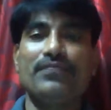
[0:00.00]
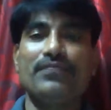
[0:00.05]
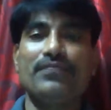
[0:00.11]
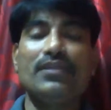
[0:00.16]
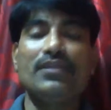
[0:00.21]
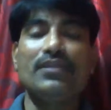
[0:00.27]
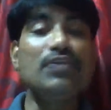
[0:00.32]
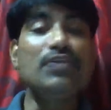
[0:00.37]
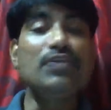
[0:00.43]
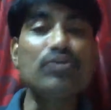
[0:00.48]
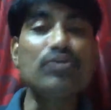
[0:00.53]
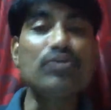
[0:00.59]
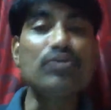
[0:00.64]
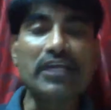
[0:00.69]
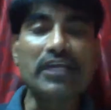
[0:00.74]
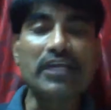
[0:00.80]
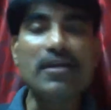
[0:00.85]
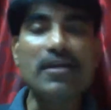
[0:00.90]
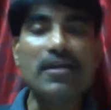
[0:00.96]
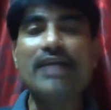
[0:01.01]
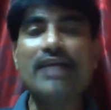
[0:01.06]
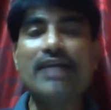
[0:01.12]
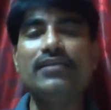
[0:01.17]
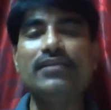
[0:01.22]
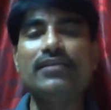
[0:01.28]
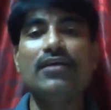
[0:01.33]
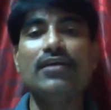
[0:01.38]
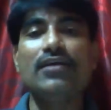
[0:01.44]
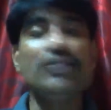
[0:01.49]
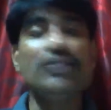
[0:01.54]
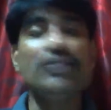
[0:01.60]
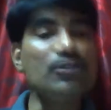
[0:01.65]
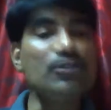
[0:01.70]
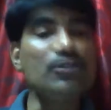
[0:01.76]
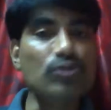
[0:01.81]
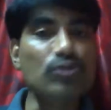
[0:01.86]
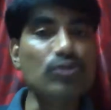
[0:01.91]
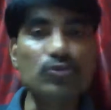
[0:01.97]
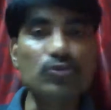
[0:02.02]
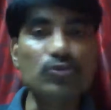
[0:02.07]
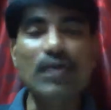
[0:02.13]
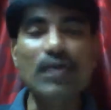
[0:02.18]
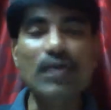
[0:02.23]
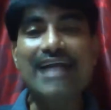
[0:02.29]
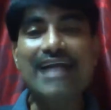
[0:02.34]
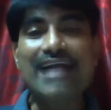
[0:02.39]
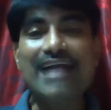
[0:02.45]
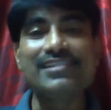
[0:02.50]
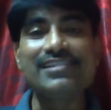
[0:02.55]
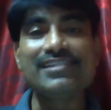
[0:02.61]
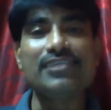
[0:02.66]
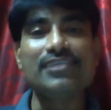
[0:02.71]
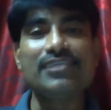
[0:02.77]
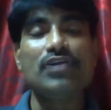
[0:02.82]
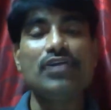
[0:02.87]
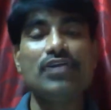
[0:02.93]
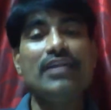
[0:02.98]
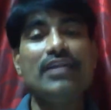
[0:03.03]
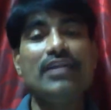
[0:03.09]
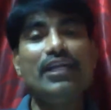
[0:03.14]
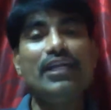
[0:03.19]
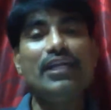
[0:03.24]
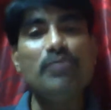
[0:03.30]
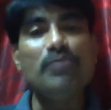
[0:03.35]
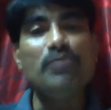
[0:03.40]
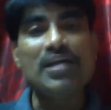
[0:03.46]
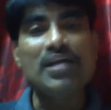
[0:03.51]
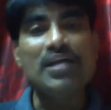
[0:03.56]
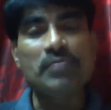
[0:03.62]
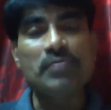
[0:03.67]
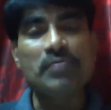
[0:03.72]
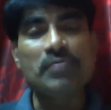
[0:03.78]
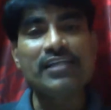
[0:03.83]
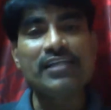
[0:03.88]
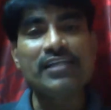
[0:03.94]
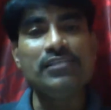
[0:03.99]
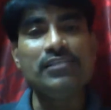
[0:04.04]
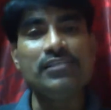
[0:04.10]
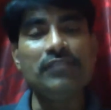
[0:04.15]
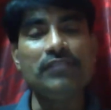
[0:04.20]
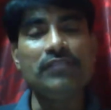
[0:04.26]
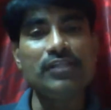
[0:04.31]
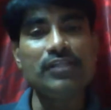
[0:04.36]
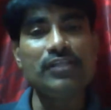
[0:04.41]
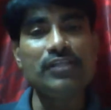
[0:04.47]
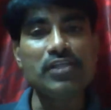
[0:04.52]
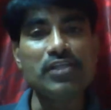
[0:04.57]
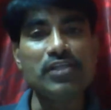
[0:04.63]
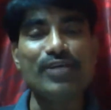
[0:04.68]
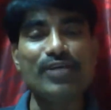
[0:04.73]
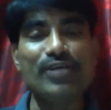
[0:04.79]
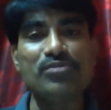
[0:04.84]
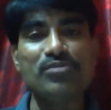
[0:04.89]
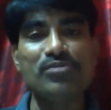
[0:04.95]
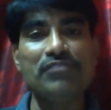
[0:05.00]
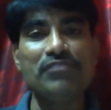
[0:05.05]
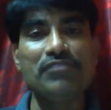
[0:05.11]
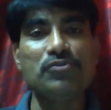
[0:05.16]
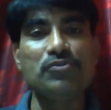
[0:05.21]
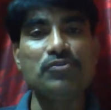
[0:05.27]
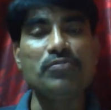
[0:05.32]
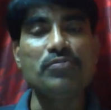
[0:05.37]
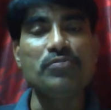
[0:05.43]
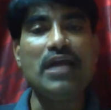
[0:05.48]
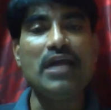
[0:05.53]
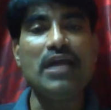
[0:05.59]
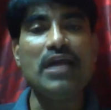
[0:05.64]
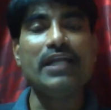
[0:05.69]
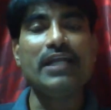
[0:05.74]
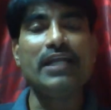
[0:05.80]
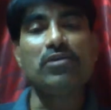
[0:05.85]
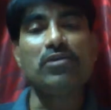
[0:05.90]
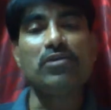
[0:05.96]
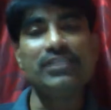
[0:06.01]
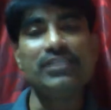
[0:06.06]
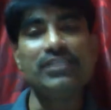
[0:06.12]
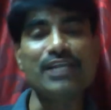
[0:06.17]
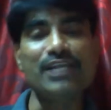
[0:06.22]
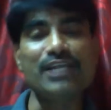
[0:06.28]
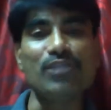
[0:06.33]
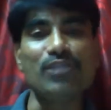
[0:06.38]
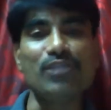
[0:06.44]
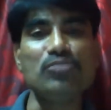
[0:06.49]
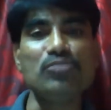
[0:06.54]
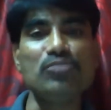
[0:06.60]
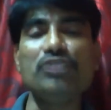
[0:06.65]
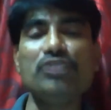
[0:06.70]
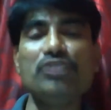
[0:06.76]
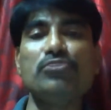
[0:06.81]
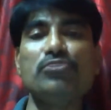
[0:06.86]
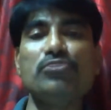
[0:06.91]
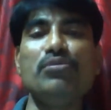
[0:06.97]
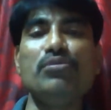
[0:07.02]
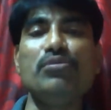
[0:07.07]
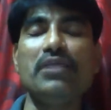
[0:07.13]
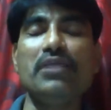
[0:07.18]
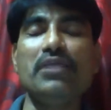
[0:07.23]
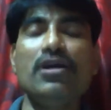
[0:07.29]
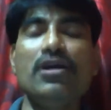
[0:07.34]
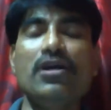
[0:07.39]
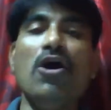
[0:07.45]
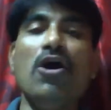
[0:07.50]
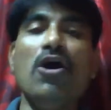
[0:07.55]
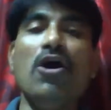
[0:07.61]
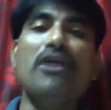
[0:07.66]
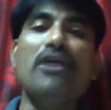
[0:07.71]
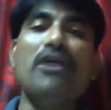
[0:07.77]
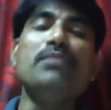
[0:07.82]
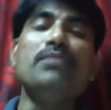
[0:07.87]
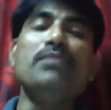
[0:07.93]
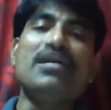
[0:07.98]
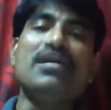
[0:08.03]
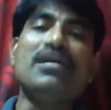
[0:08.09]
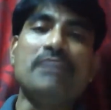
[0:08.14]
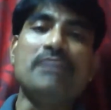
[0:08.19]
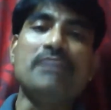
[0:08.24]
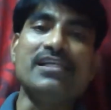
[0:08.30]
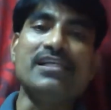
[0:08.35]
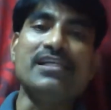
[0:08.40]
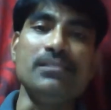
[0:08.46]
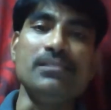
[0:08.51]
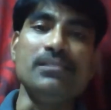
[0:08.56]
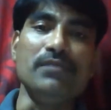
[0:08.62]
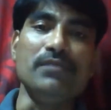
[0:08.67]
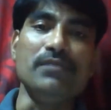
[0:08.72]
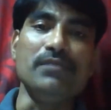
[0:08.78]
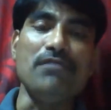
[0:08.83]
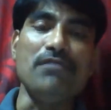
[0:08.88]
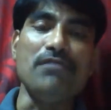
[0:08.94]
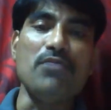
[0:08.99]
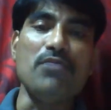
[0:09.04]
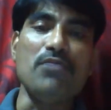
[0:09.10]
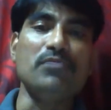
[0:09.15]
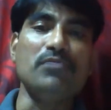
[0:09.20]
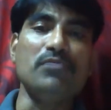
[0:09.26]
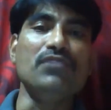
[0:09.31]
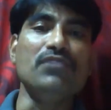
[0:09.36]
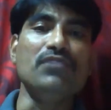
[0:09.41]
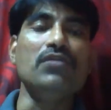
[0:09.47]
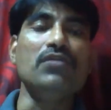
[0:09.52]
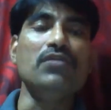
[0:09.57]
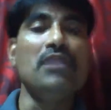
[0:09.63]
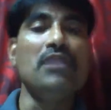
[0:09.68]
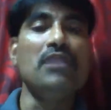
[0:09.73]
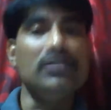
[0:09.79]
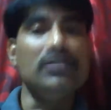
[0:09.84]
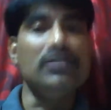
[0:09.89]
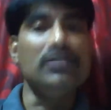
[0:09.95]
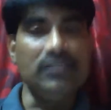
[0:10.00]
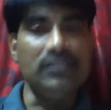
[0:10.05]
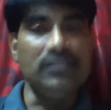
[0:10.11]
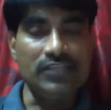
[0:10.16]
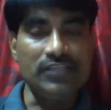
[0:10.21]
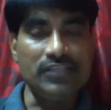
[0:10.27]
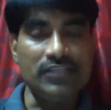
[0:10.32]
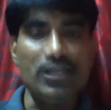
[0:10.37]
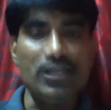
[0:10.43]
There is no regularity. There is no rule as such that in past participle this kind of suffix should be added or this kind of change should be made, or in past participle form of the verb this such